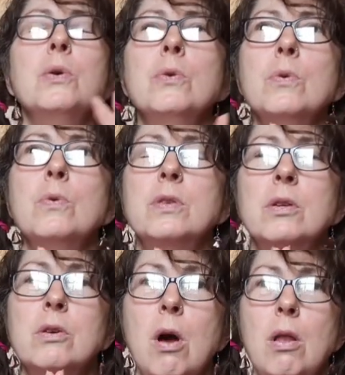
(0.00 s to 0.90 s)

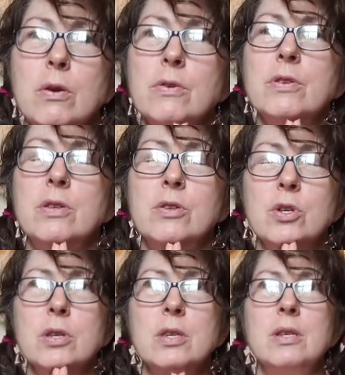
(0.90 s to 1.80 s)
whose colors
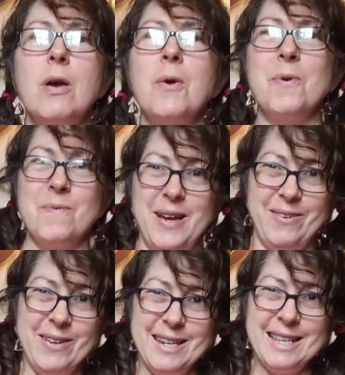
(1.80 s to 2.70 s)
just, oh
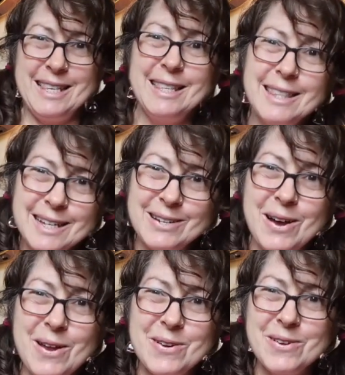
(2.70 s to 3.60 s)
my goodness, the
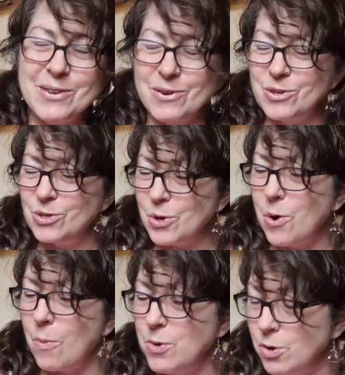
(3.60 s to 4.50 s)
colors are
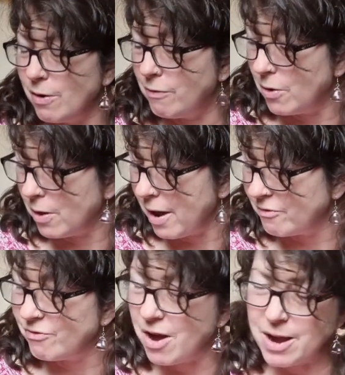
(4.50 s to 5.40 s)
so beautiful
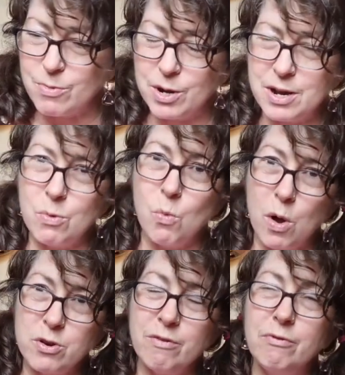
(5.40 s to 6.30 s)
and vibrant and
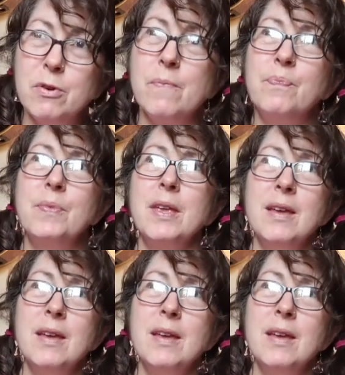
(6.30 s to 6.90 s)
wonderful.